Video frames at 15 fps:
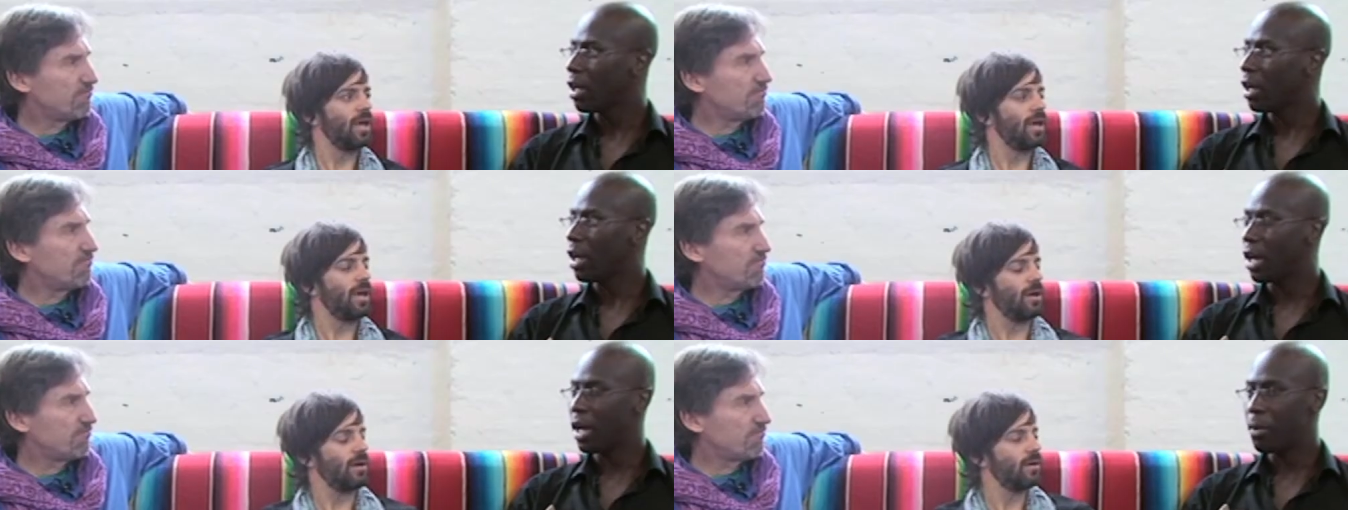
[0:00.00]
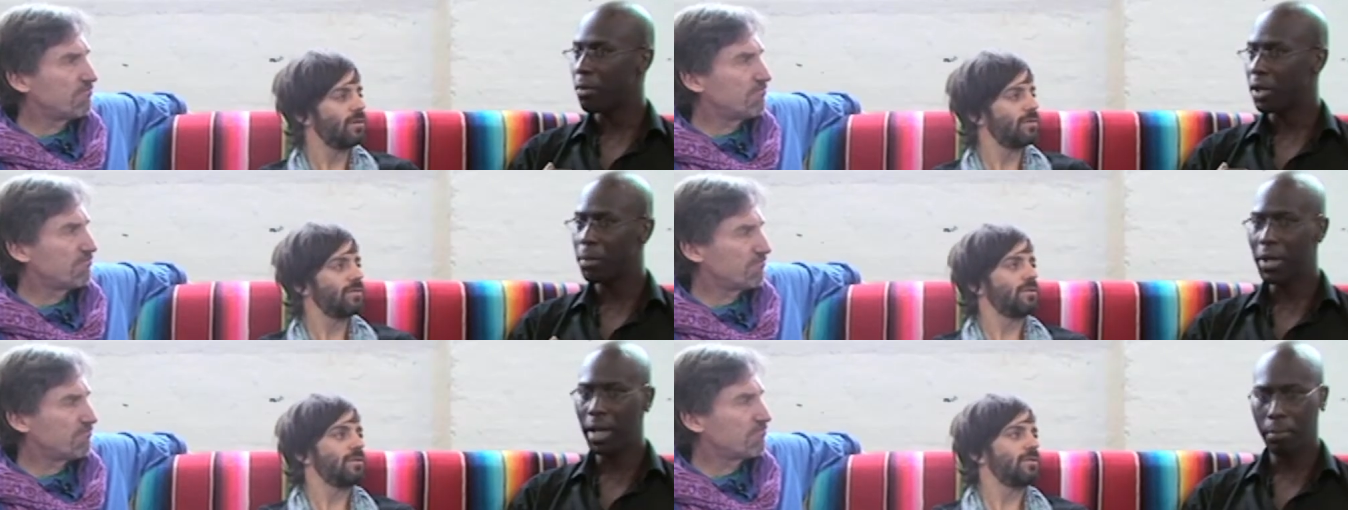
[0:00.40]
Speaker 1: Yeah. Um,
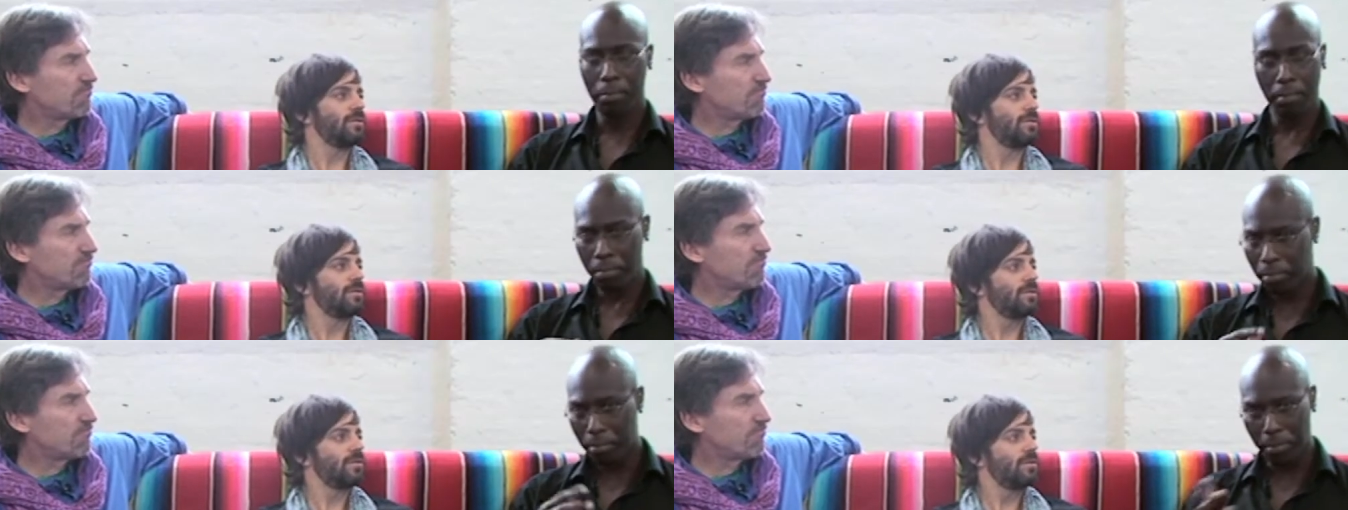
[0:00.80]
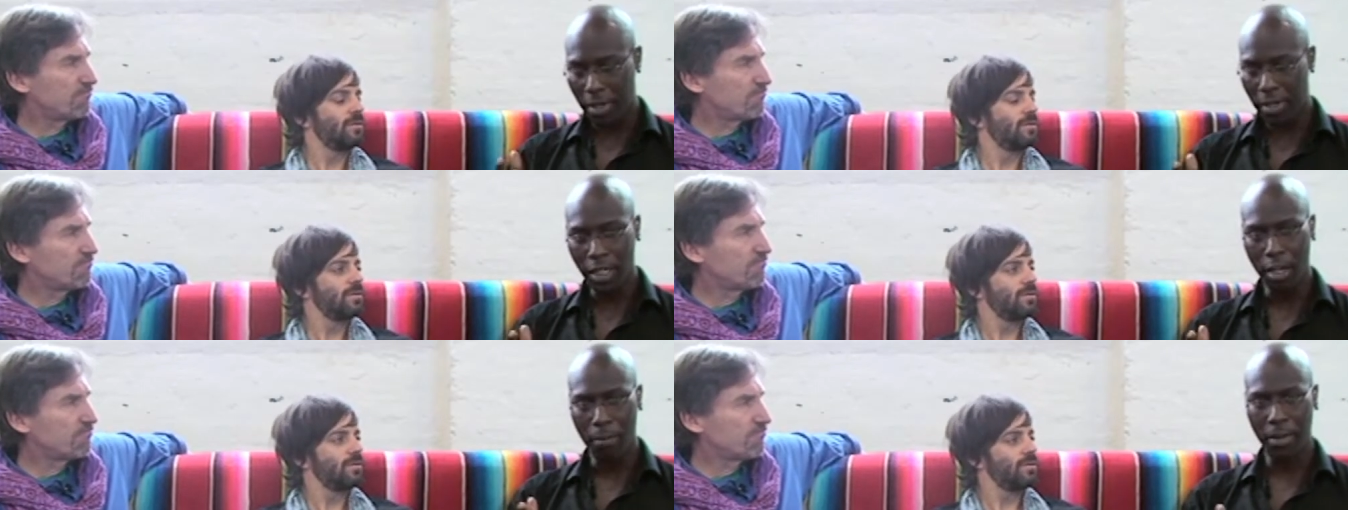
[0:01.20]
one of my
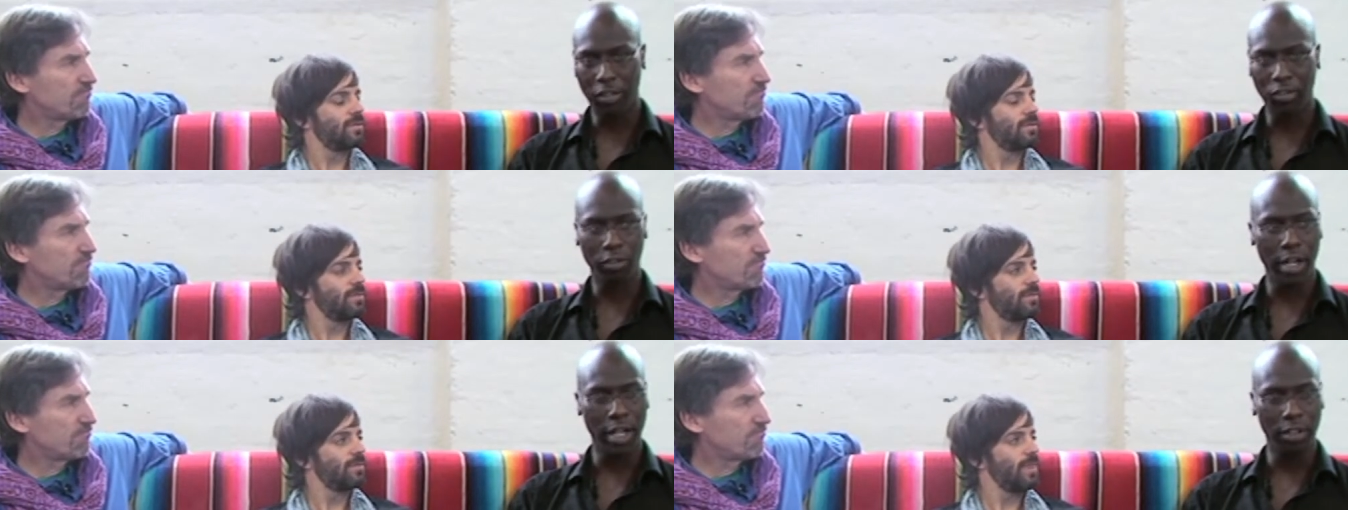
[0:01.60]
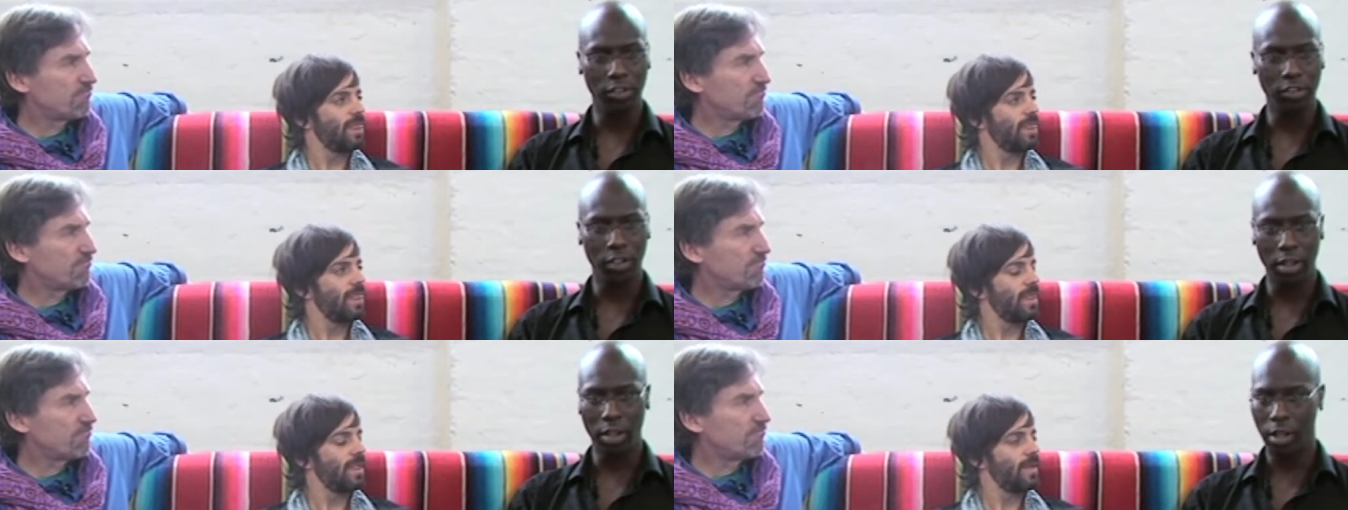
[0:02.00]
you know, best
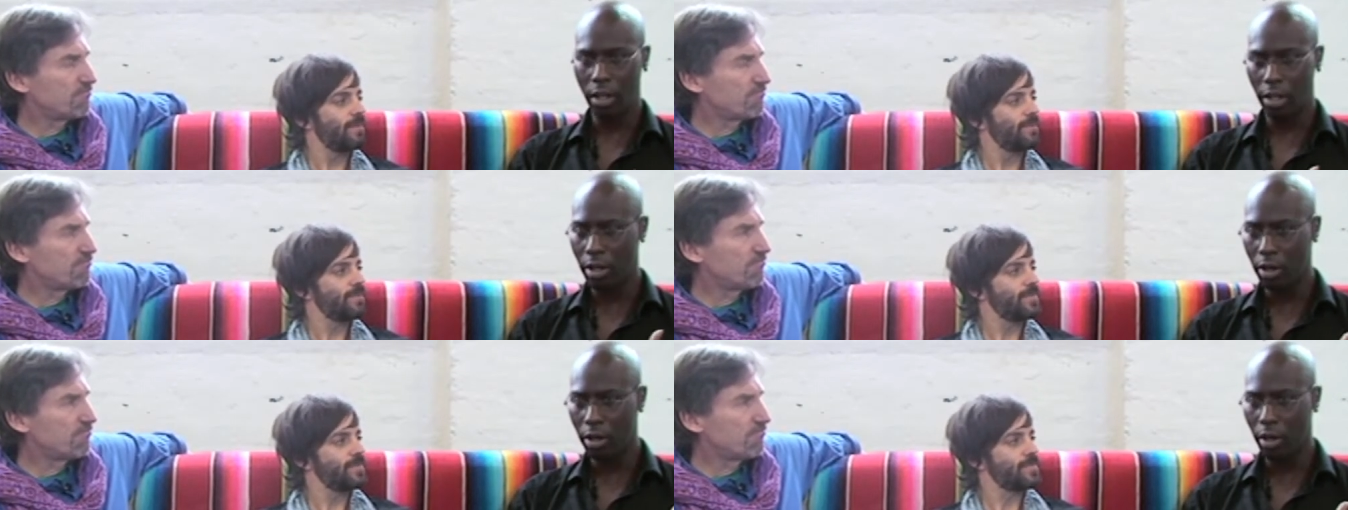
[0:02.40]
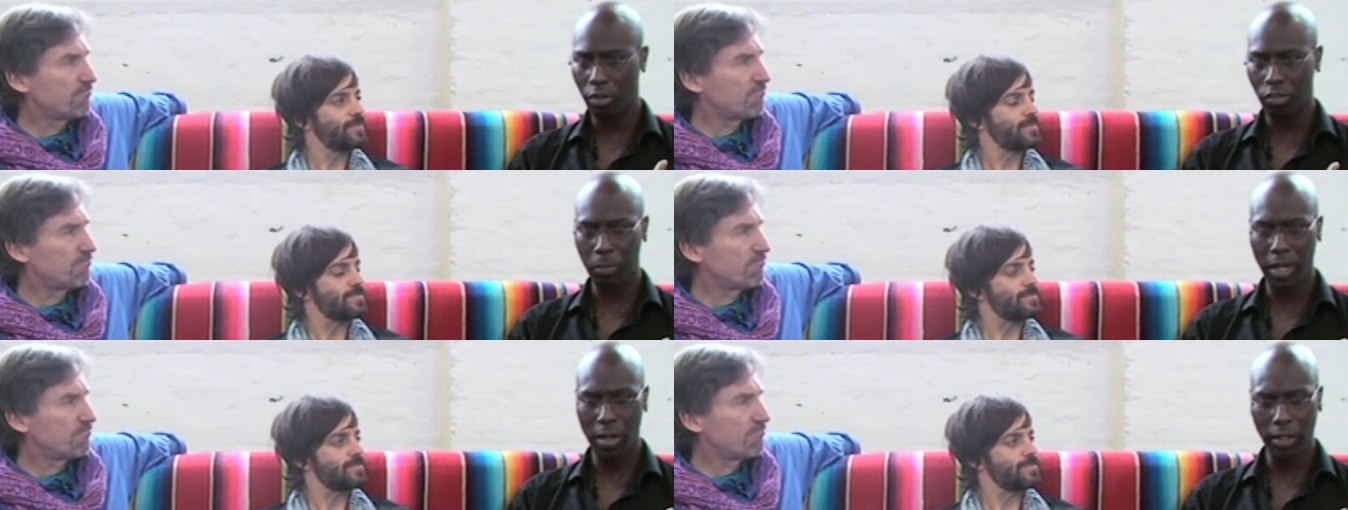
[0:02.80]
friends
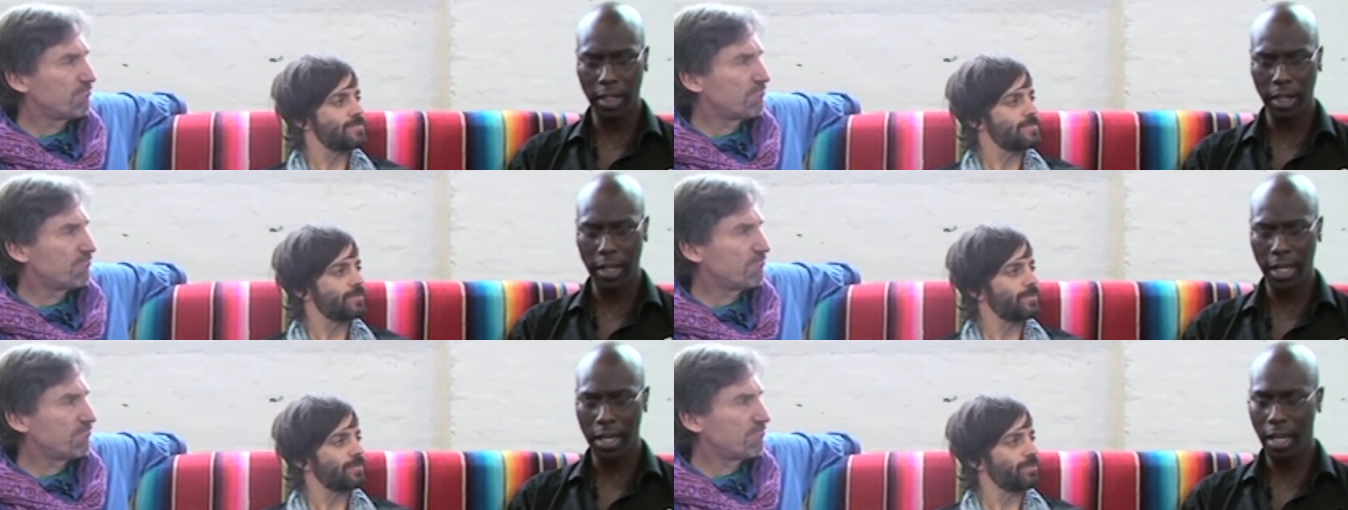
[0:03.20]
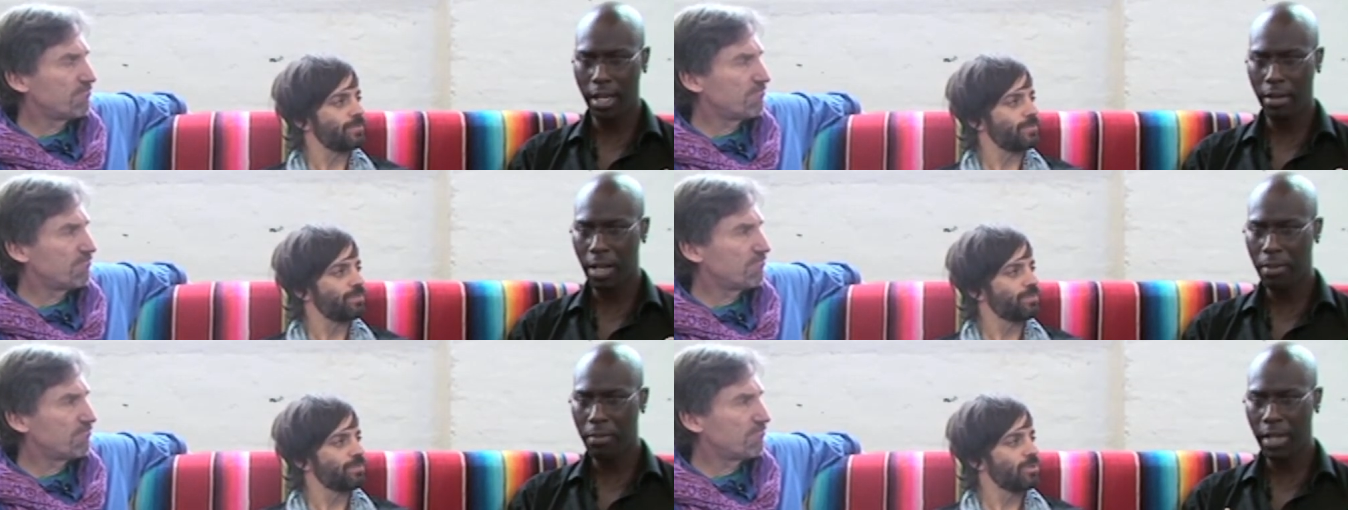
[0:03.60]
who's male, you know, he,
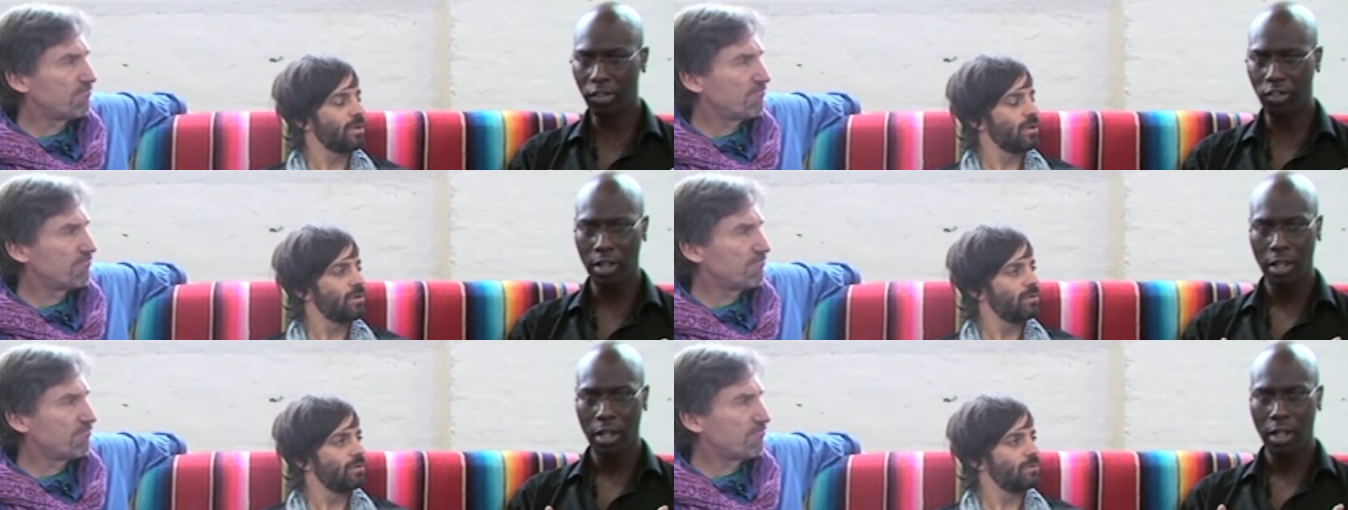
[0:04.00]
he, he makes